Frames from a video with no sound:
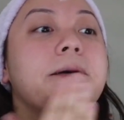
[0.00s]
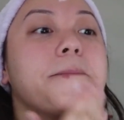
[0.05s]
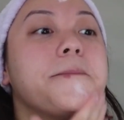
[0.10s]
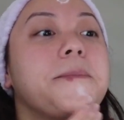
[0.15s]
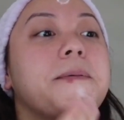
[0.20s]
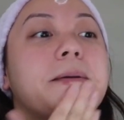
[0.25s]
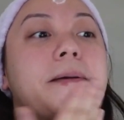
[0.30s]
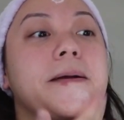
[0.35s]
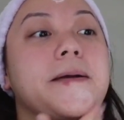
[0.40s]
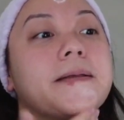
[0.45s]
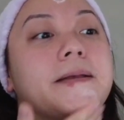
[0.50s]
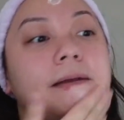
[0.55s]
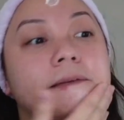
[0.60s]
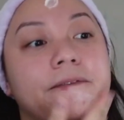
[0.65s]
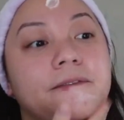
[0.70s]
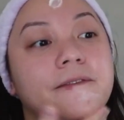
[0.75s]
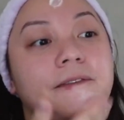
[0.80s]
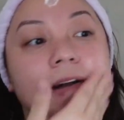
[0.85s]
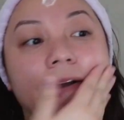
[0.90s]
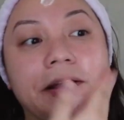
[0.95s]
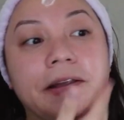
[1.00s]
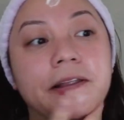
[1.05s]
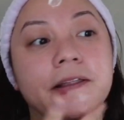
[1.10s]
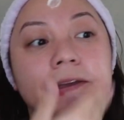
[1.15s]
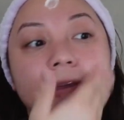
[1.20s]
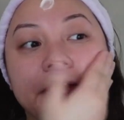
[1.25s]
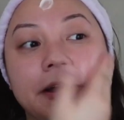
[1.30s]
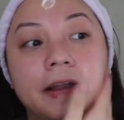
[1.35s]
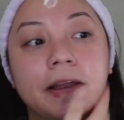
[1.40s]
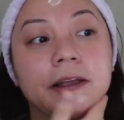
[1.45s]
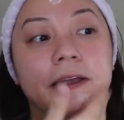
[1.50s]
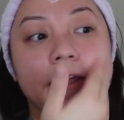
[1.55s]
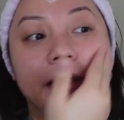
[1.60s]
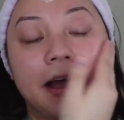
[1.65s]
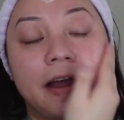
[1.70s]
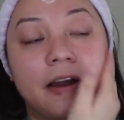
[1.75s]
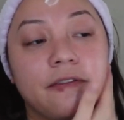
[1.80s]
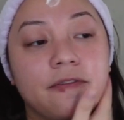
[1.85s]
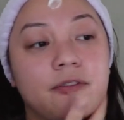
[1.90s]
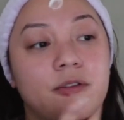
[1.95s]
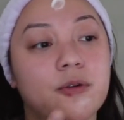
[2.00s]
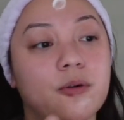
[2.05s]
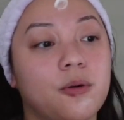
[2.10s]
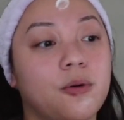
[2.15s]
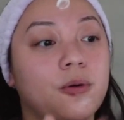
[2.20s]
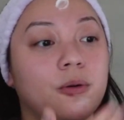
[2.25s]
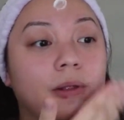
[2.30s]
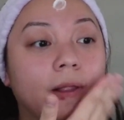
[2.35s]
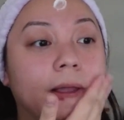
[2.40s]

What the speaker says: because I'm finally gonna get out of school.